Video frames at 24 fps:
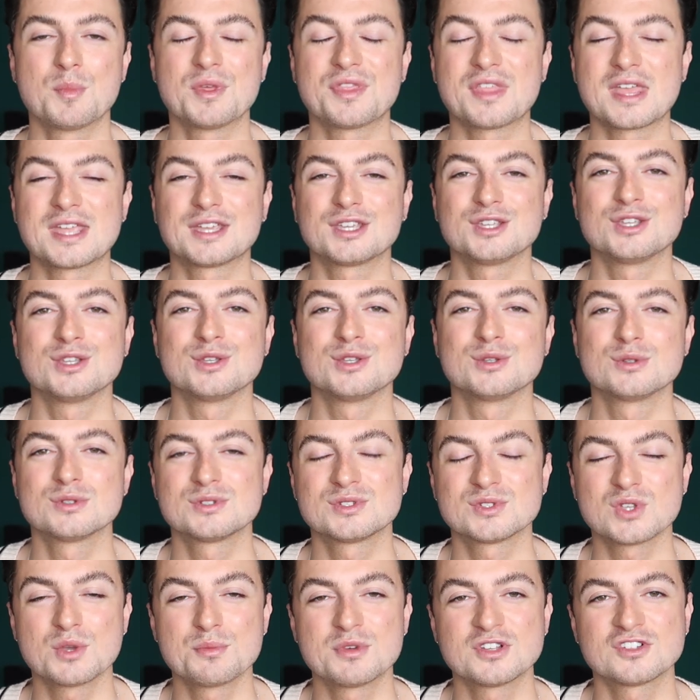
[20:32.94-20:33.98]
But thank you
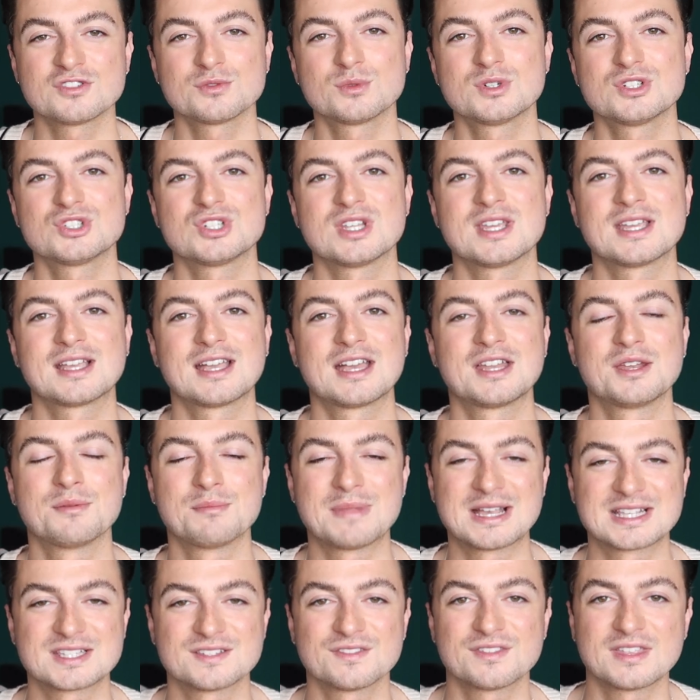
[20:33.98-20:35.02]
so much for watching and a
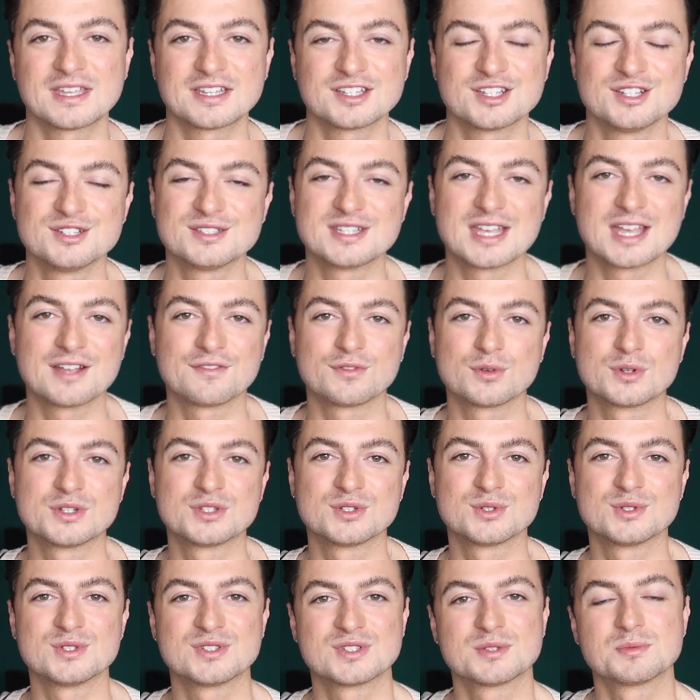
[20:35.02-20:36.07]
massive thank you to
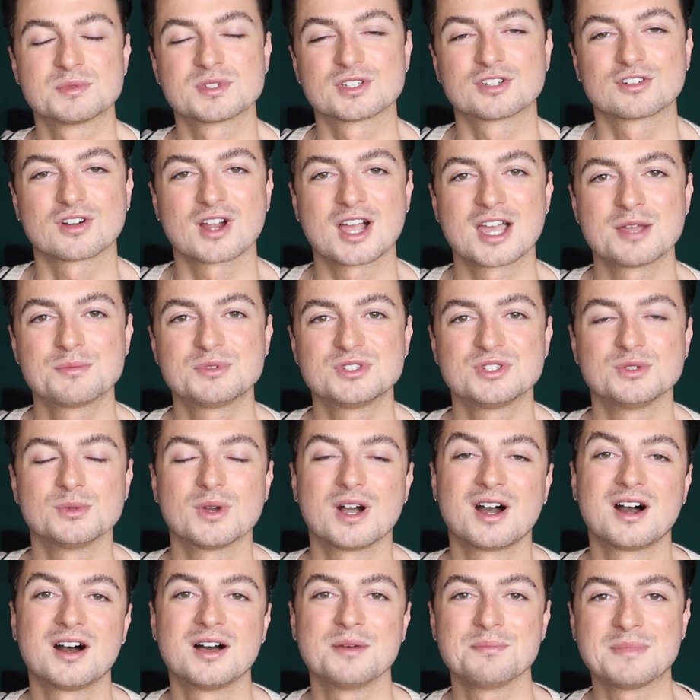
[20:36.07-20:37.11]
everyone who has subscribed. You
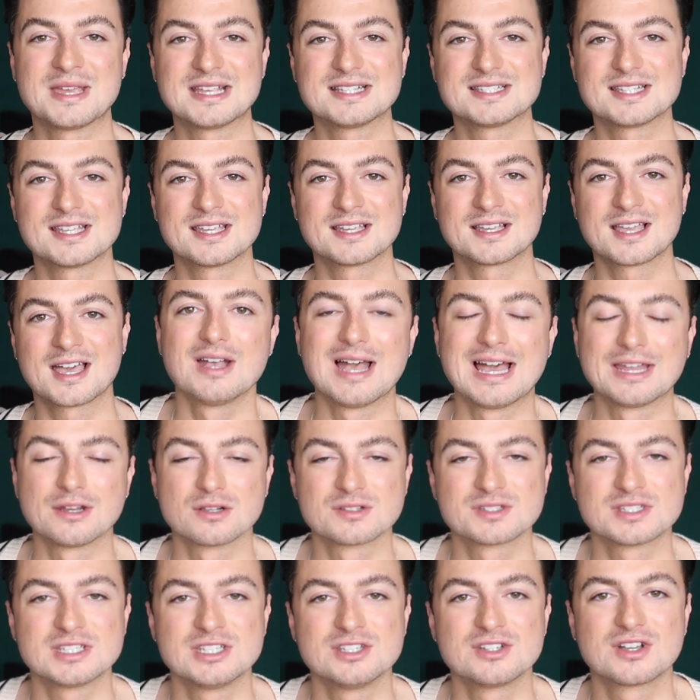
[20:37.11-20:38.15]
are amazing. And
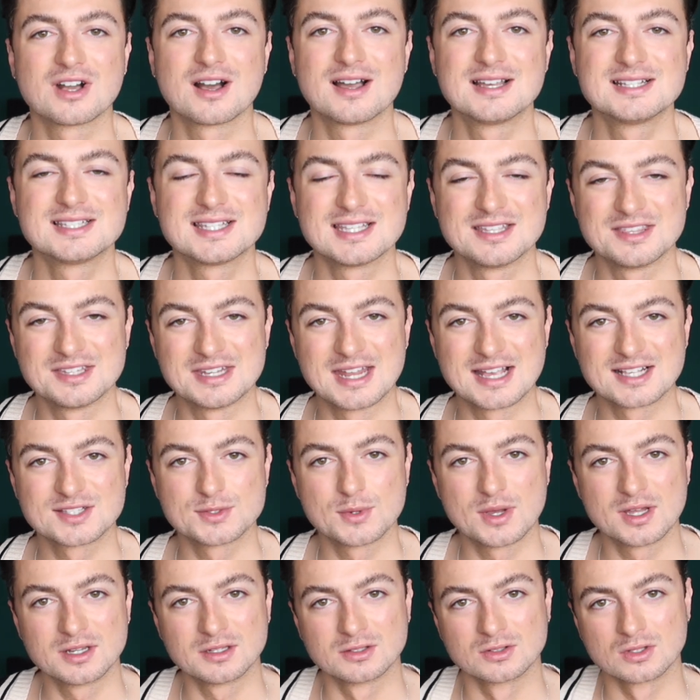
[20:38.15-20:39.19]
I'll see you guys in the
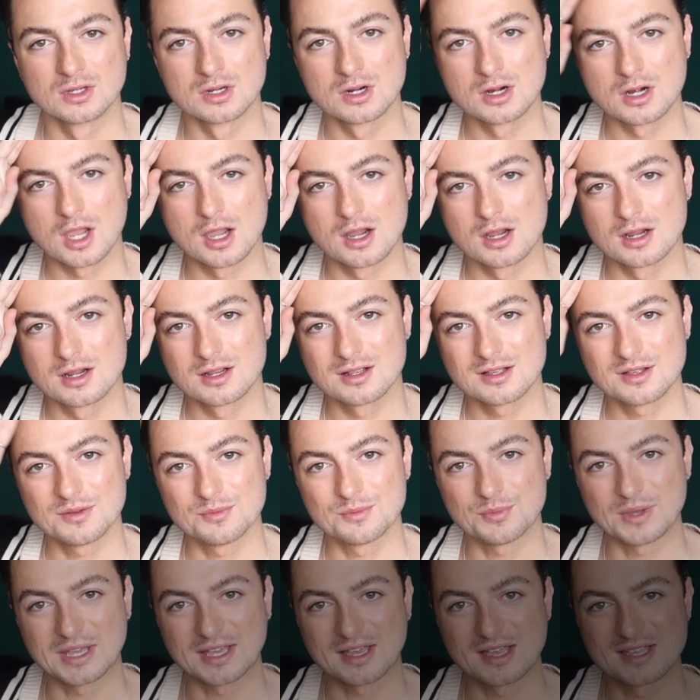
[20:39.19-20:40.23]
next one.
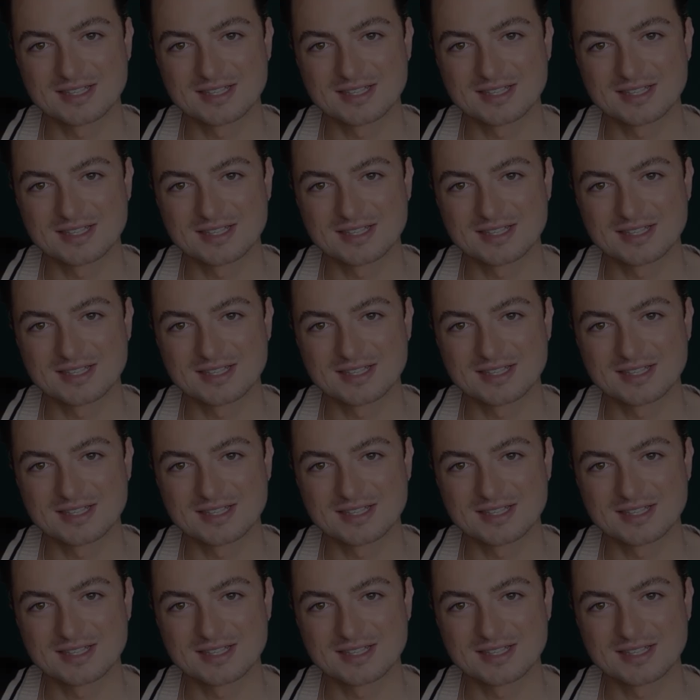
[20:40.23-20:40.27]
Bye